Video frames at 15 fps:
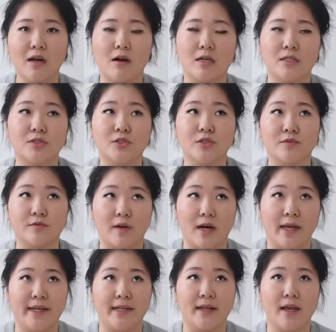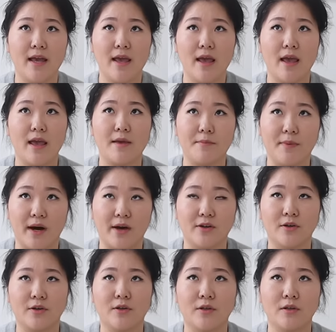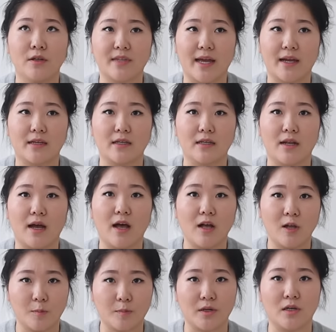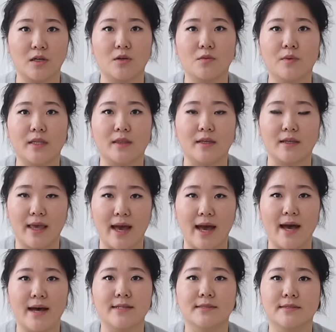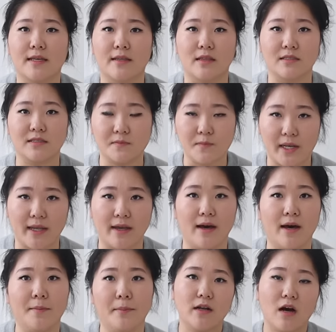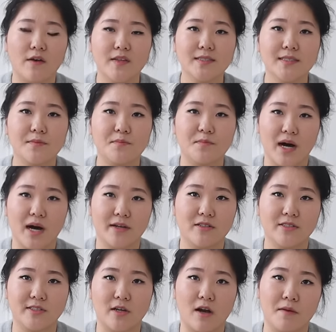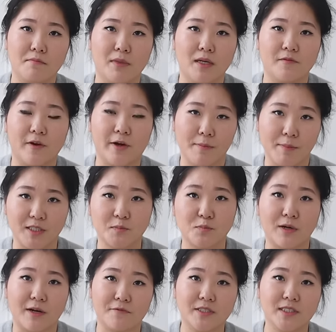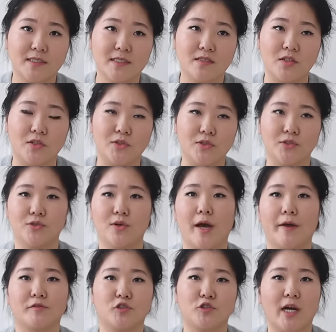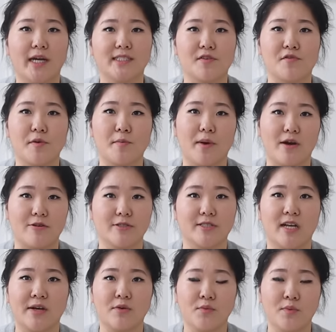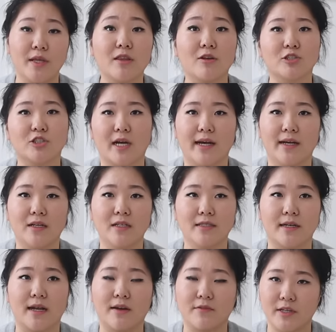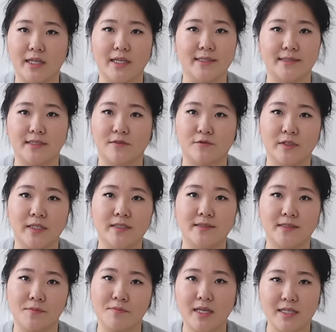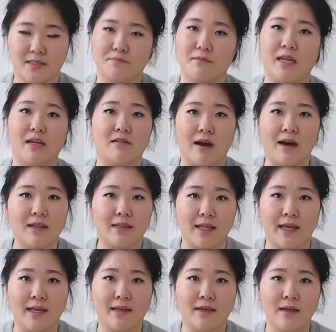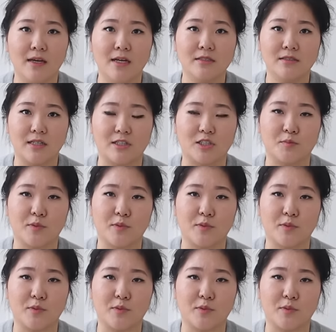of hard to find a bottle that could help her with the gas and the spinning up. Obviously bottles are very much preferences so you do have to try different bottles out with your child and every kid is different. Some kids may not like Dr.